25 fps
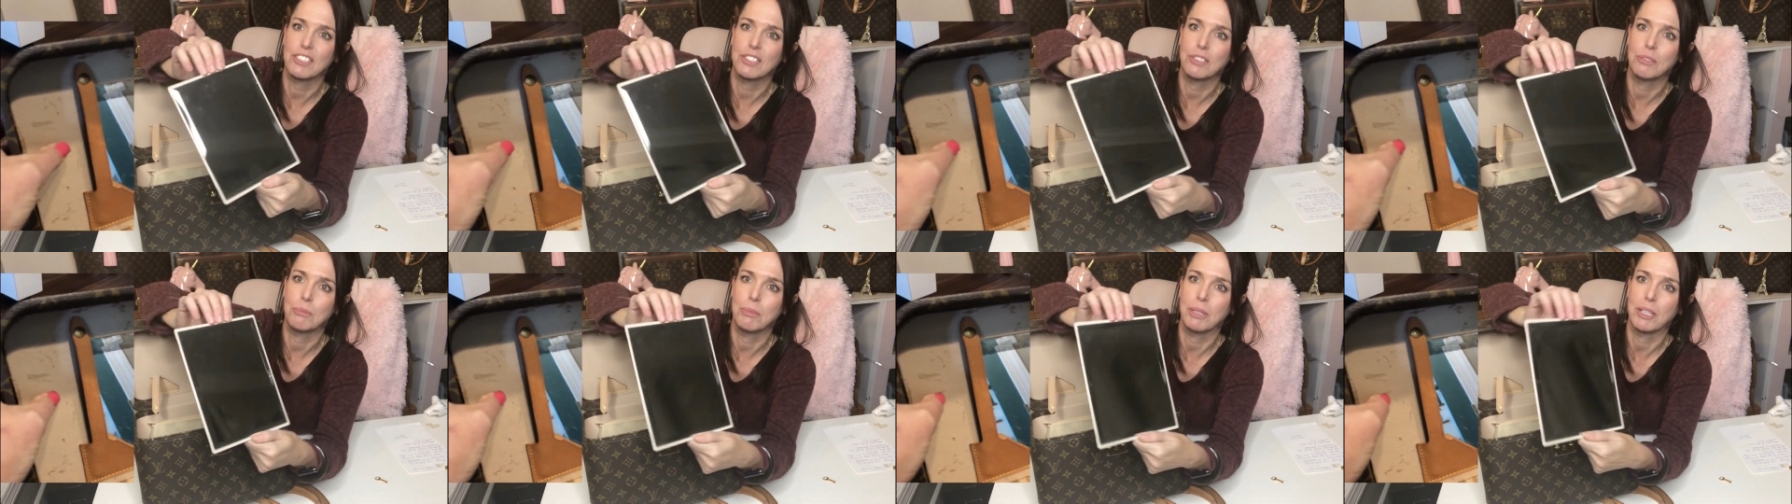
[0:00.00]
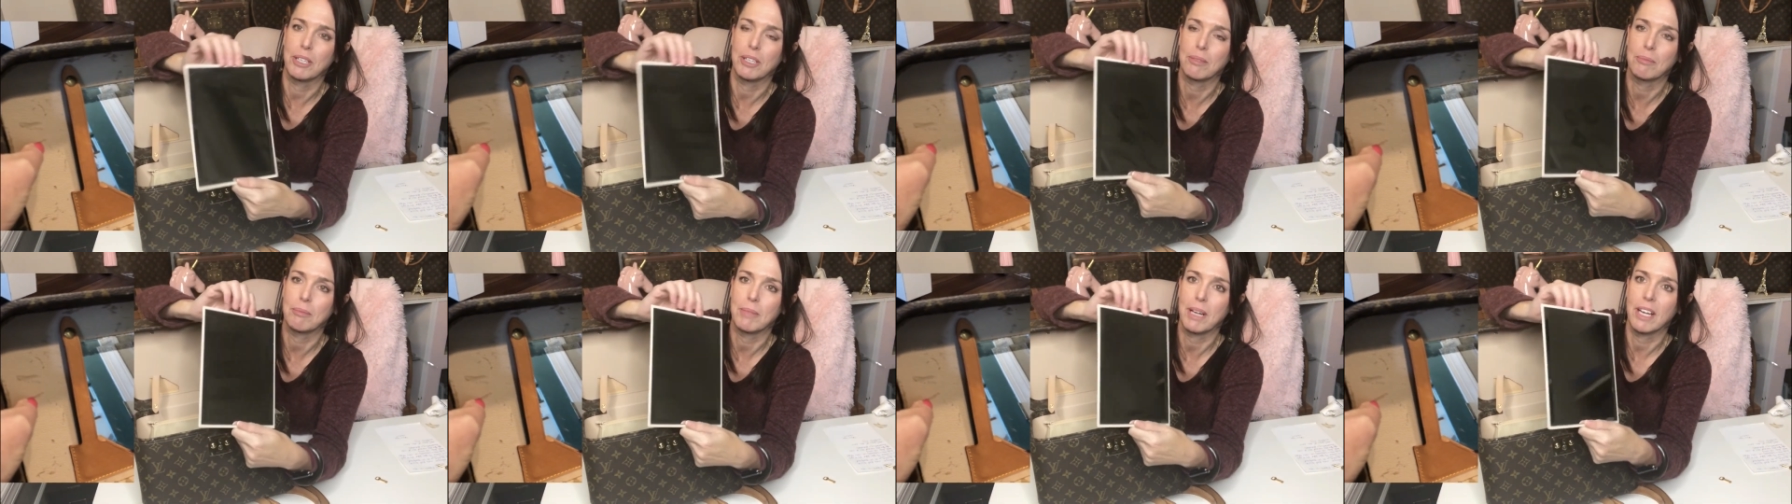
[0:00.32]
new
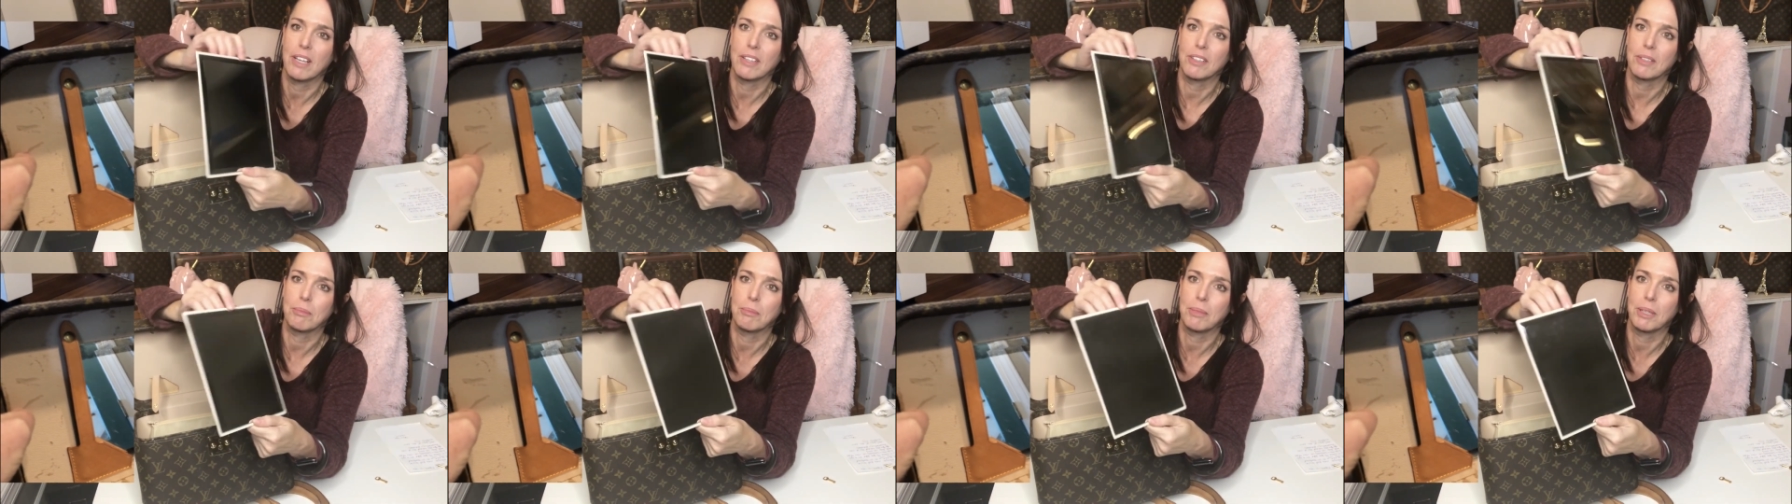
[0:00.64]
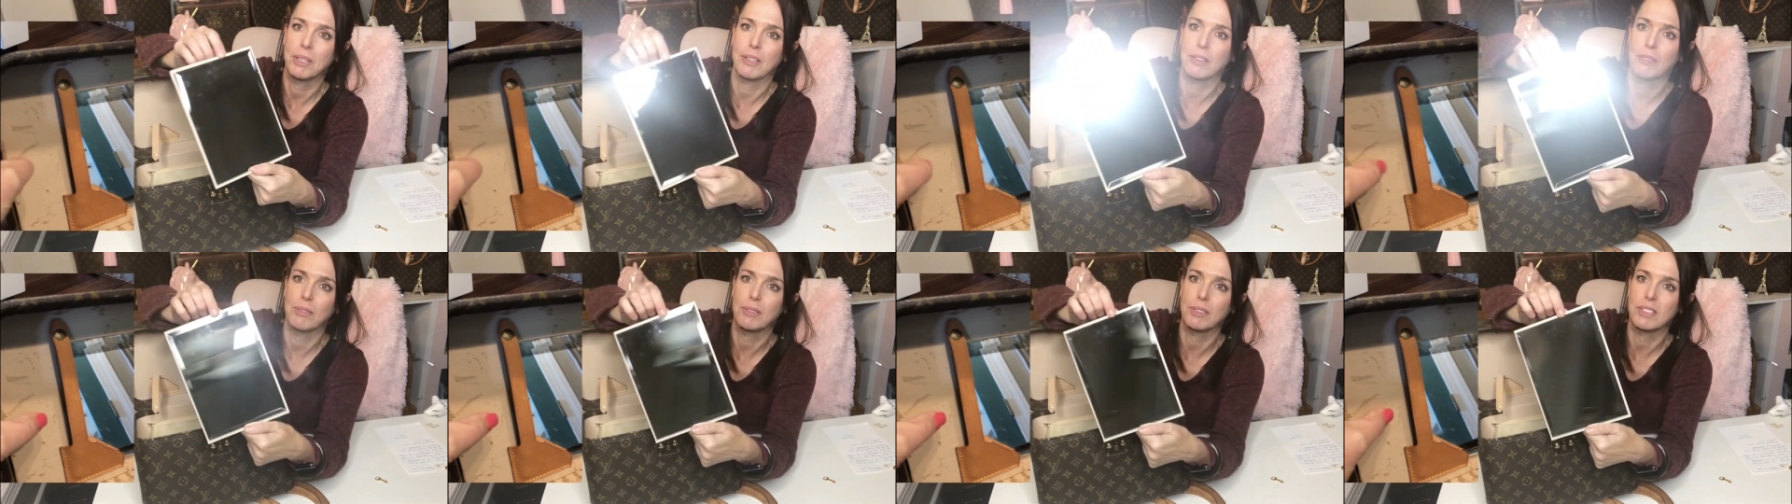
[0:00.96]
mirror. My other
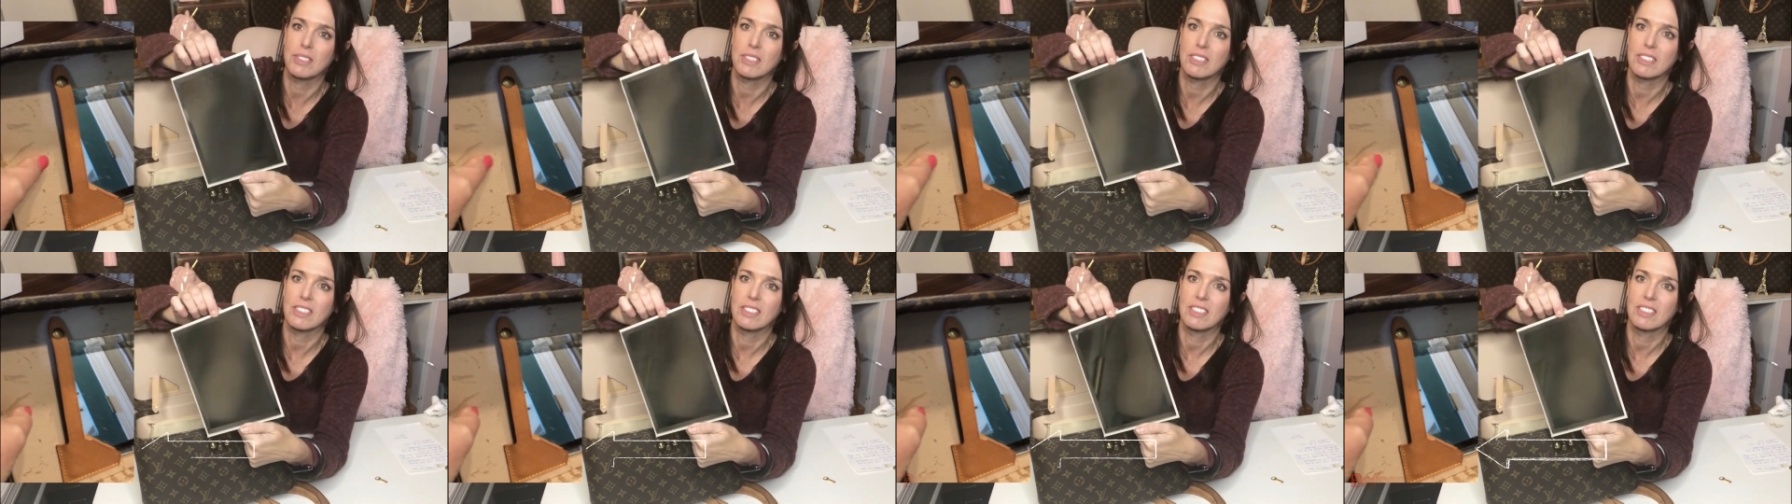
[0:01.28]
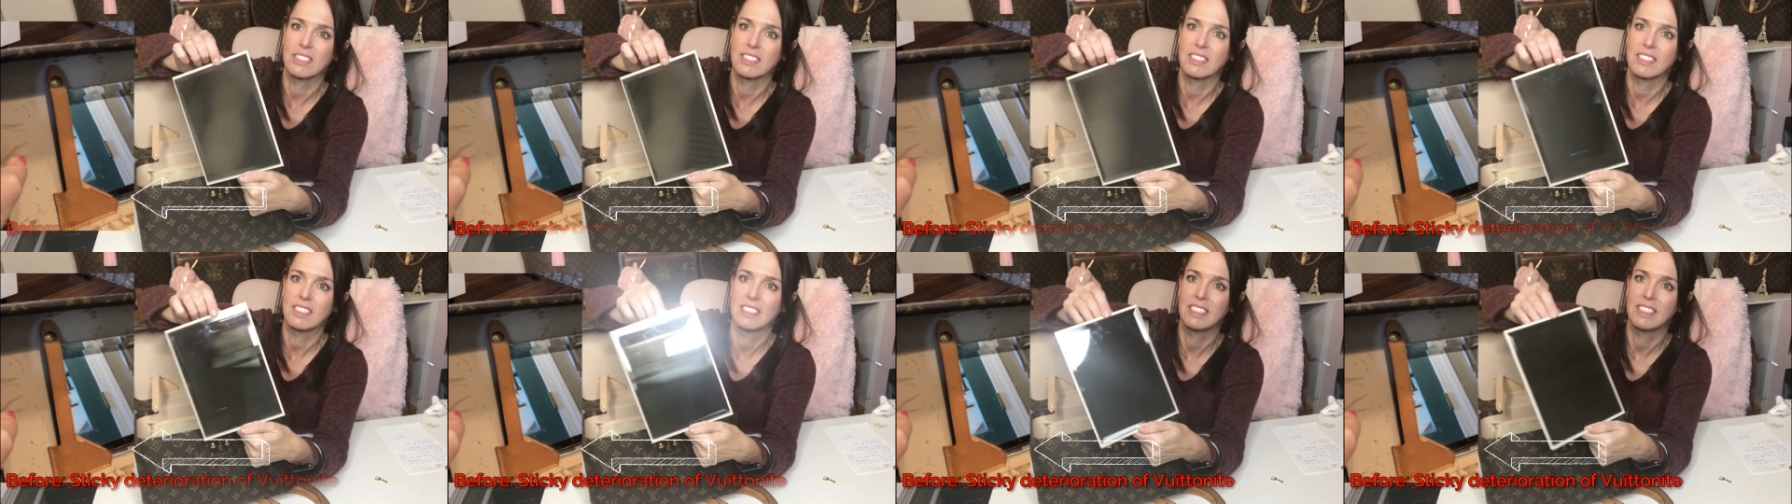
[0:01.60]
mirror was
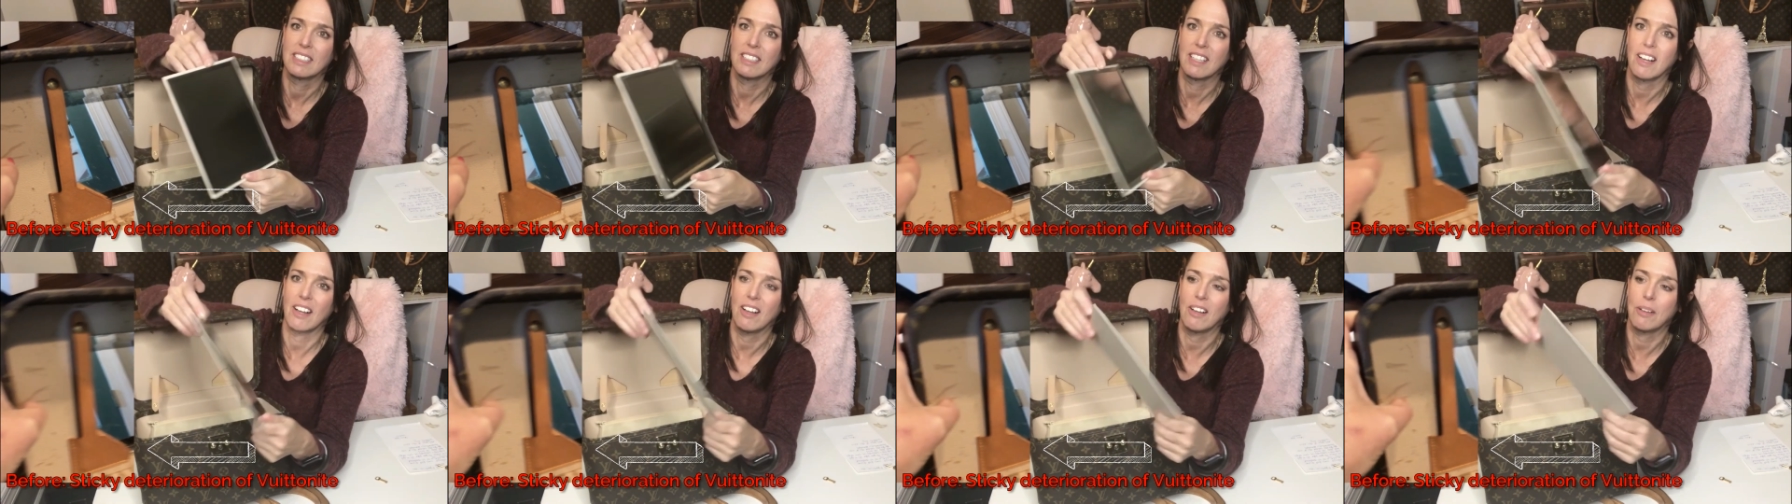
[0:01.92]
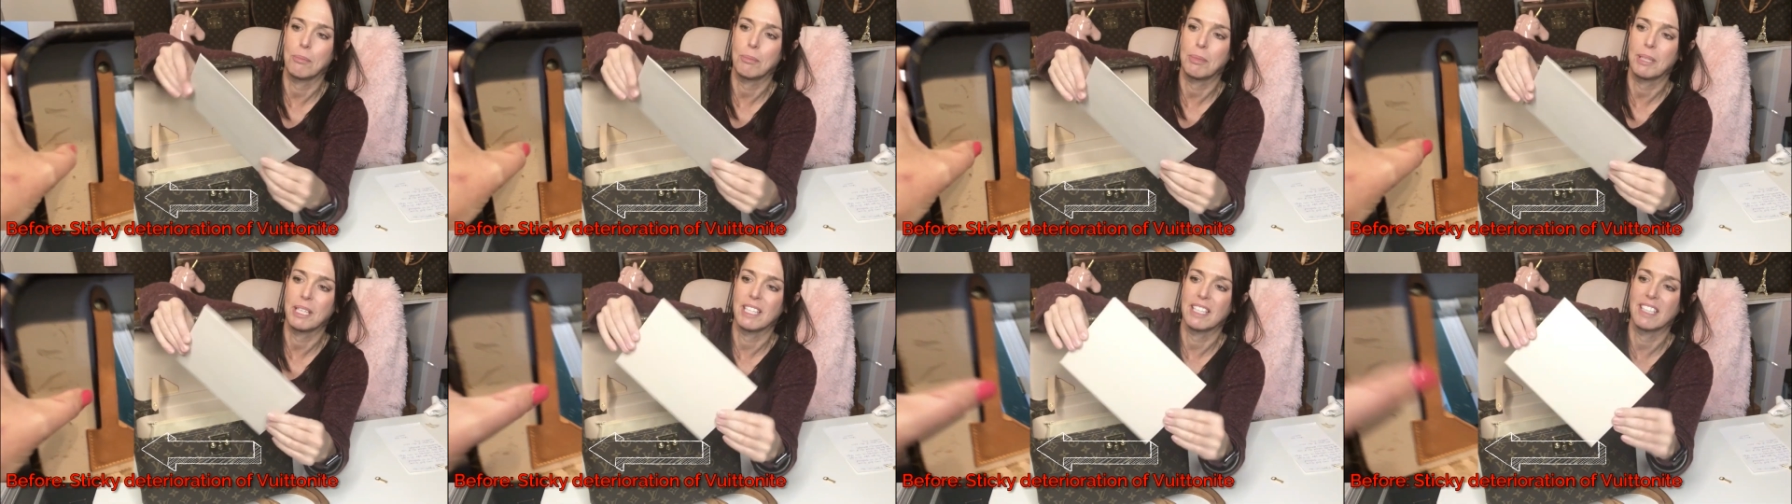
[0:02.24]
all
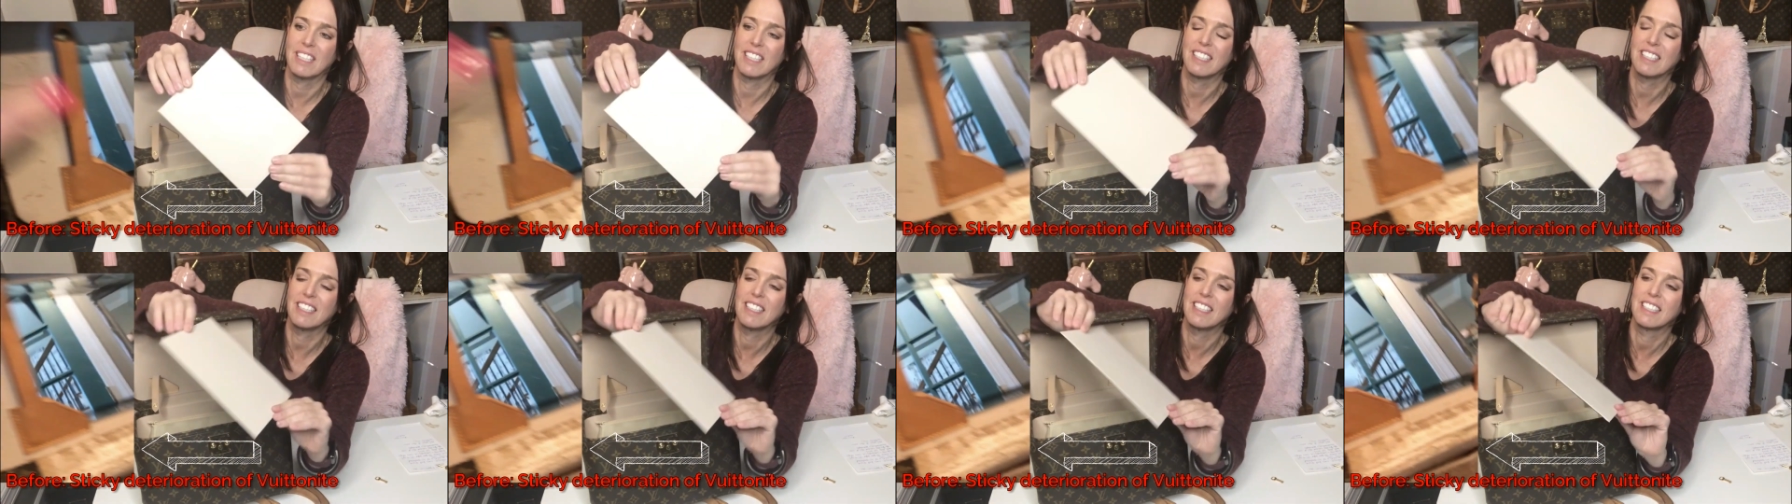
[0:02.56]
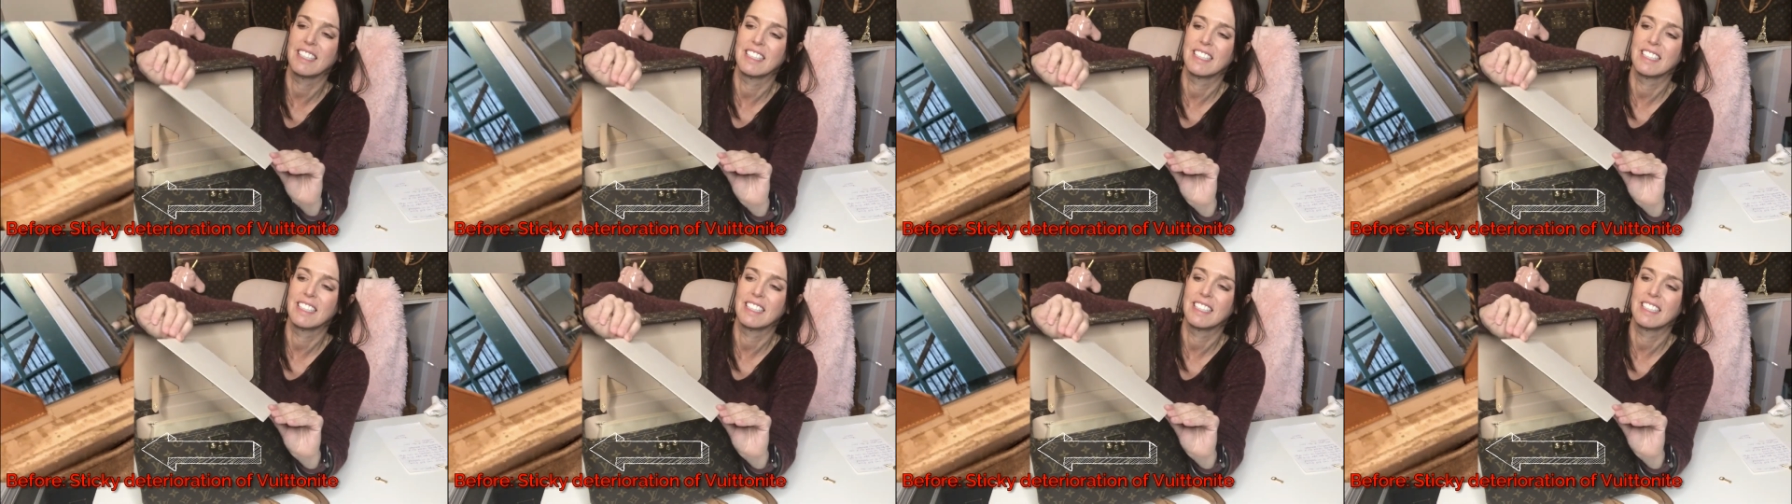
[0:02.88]
pitted.